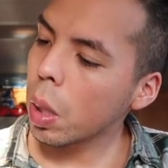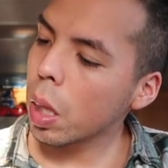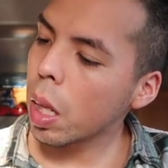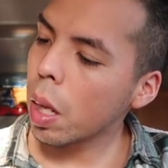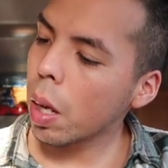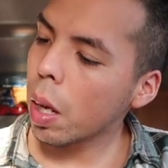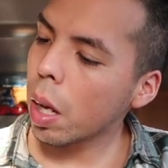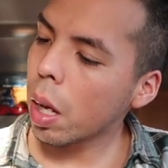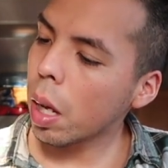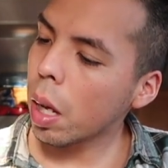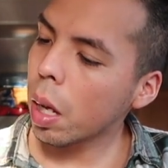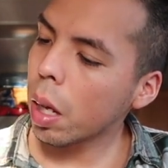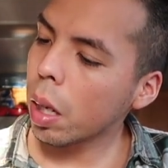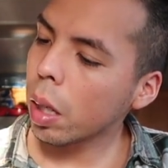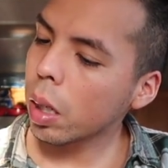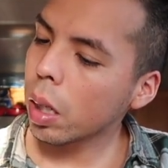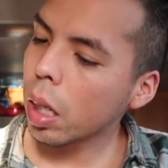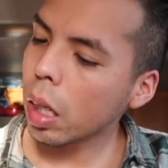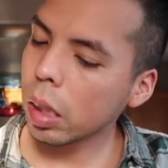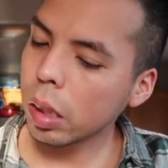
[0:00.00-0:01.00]

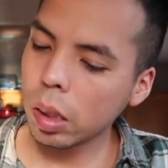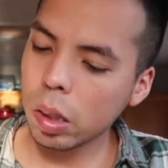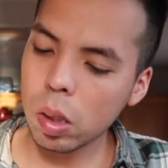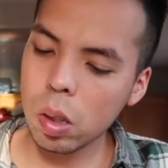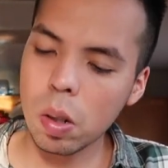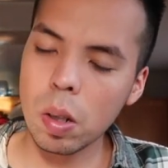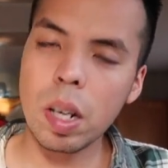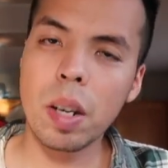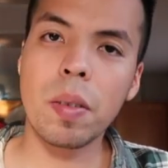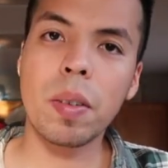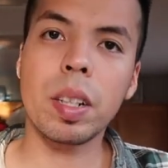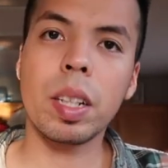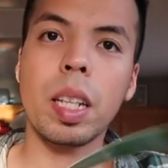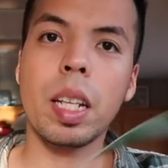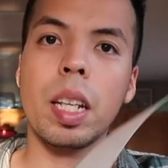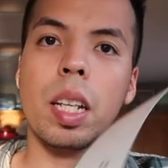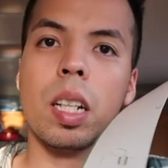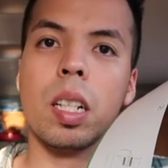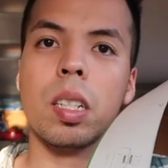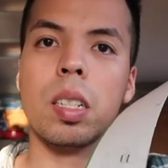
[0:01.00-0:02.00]
the console and
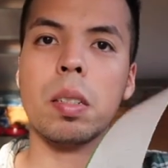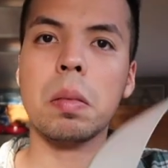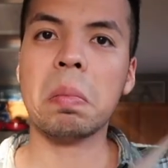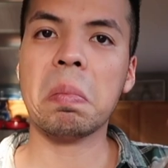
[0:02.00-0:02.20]
everything.